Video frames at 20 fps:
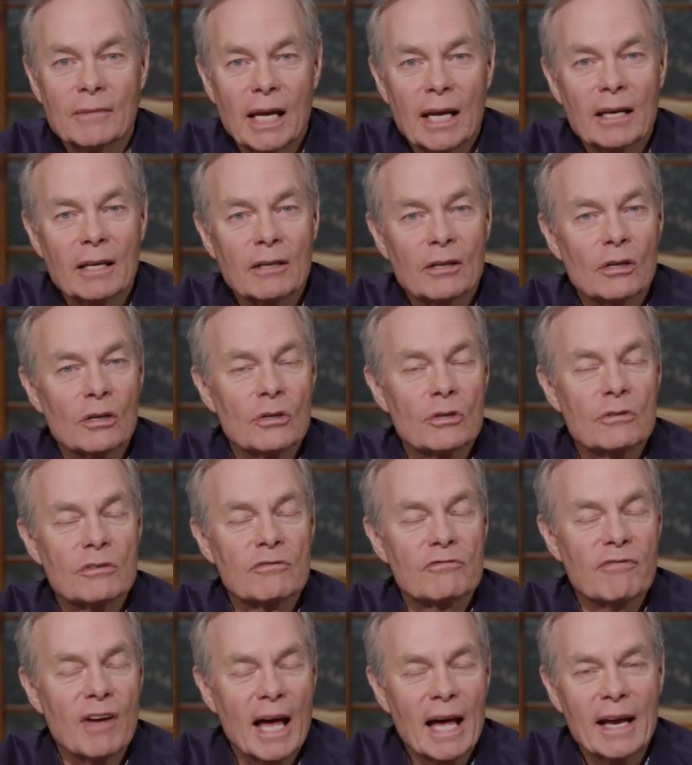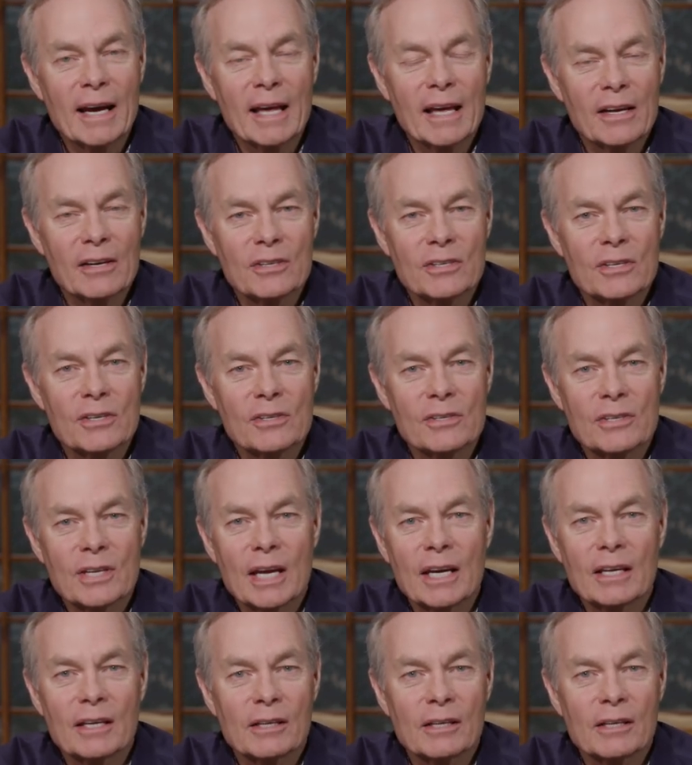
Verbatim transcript: that includes finances, that